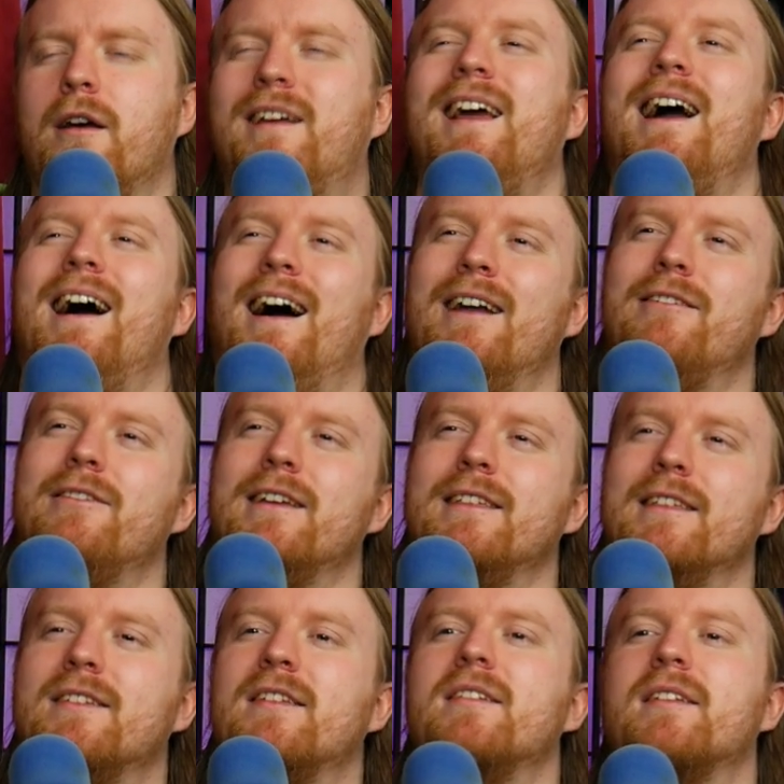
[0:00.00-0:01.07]
yeah, I don't think
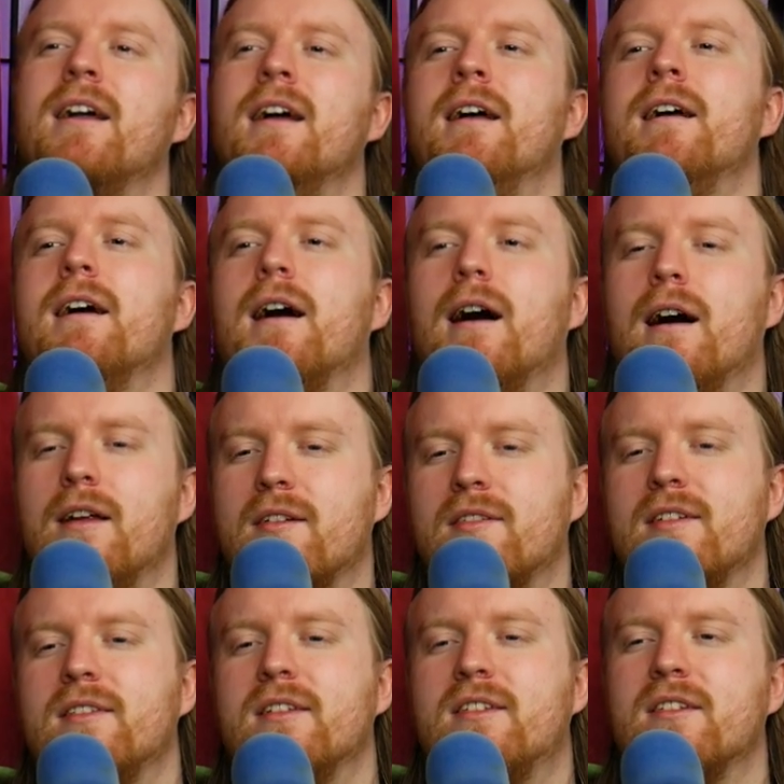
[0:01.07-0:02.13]
this is
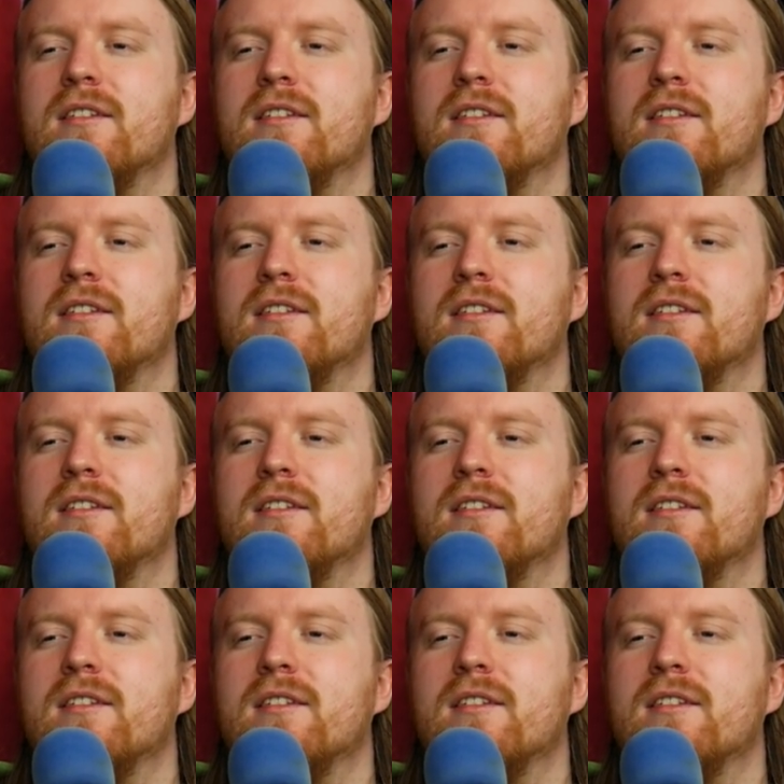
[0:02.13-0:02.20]
honestly this